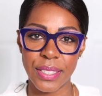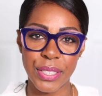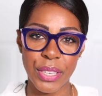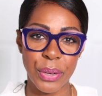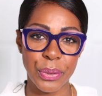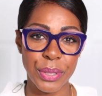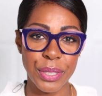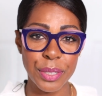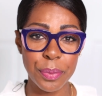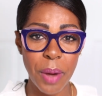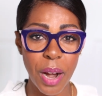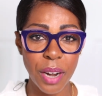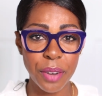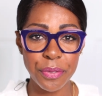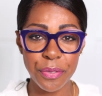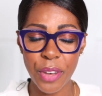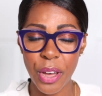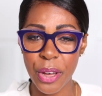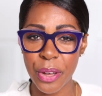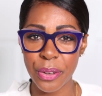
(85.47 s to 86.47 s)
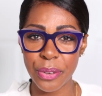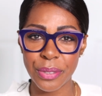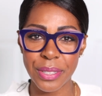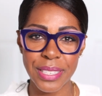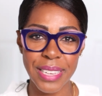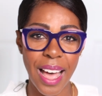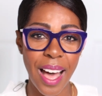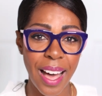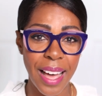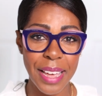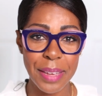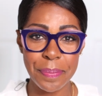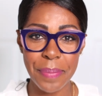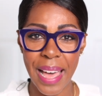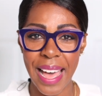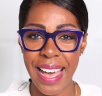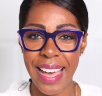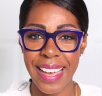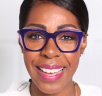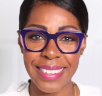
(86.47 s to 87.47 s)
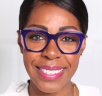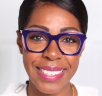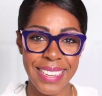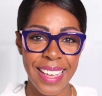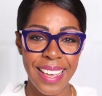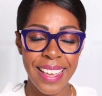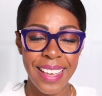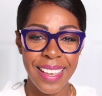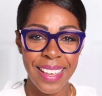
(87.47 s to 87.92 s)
so smartphones, iPads,